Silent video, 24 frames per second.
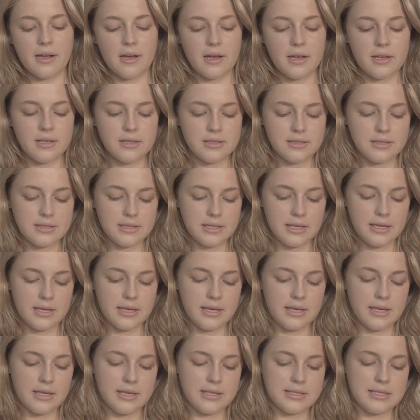does
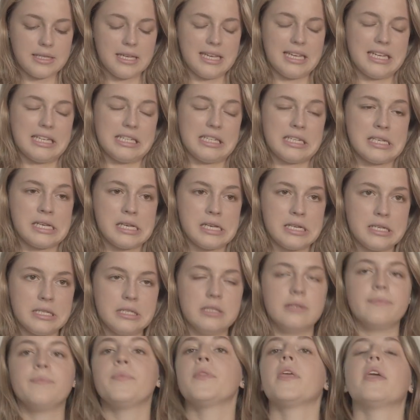is it
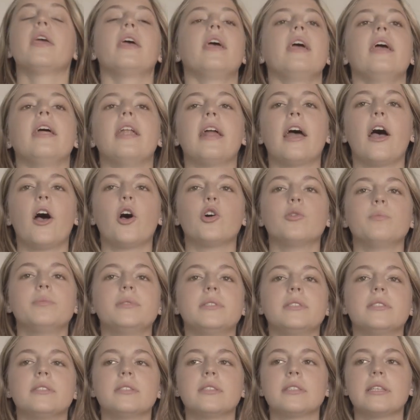
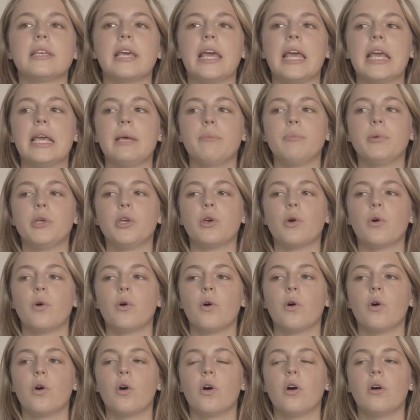helps keep
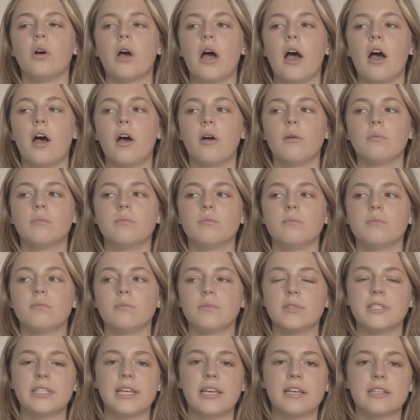your
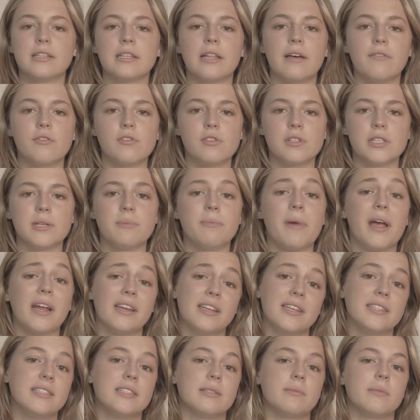zinc levels and
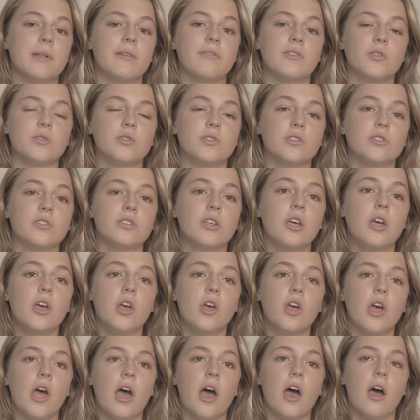magnesium levels
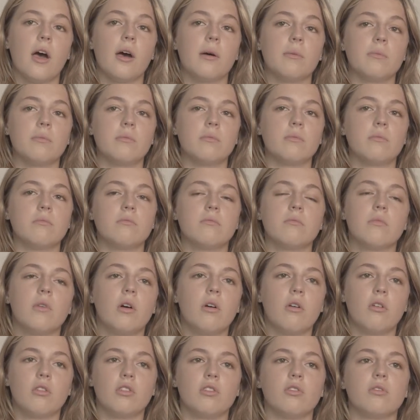on
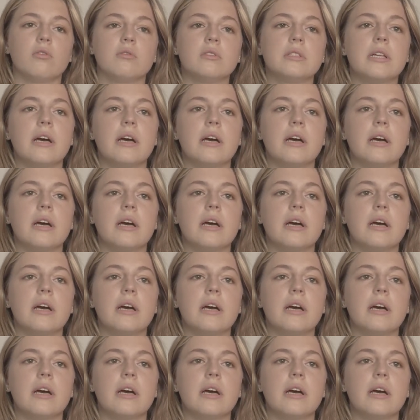a good